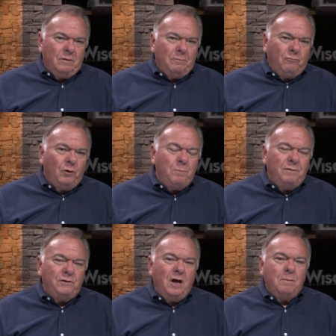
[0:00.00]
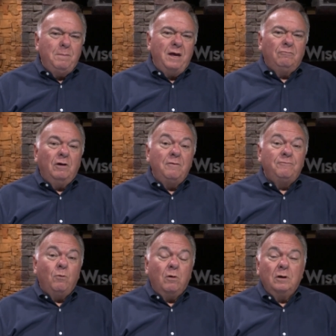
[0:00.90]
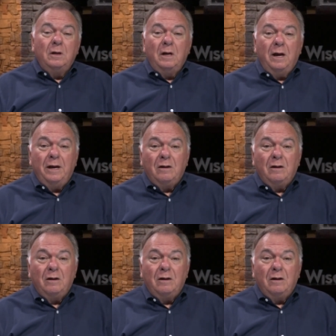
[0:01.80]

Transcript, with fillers: a group of young men run for uh,